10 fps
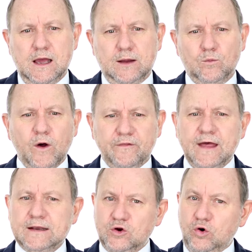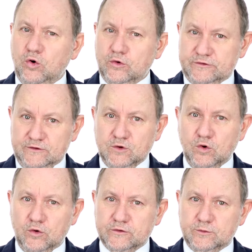And what that caused, of
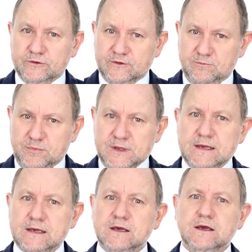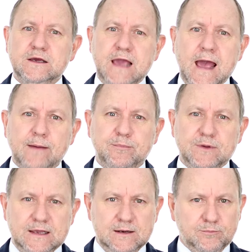course, was a big gap
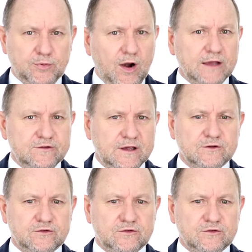in pricing